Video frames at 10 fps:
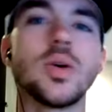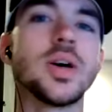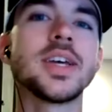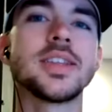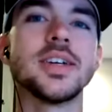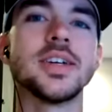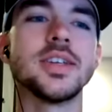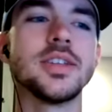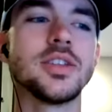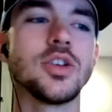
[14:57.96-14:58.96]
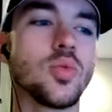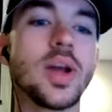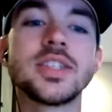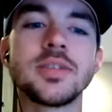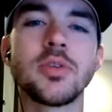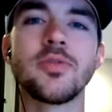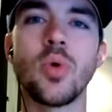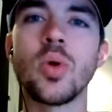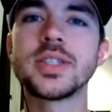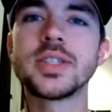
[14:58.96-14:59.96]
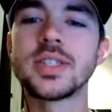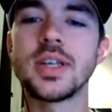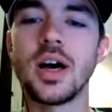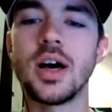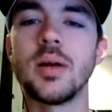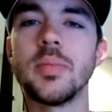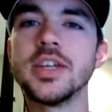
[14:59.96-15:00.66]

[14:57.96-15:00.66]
So I think the the racing for points um,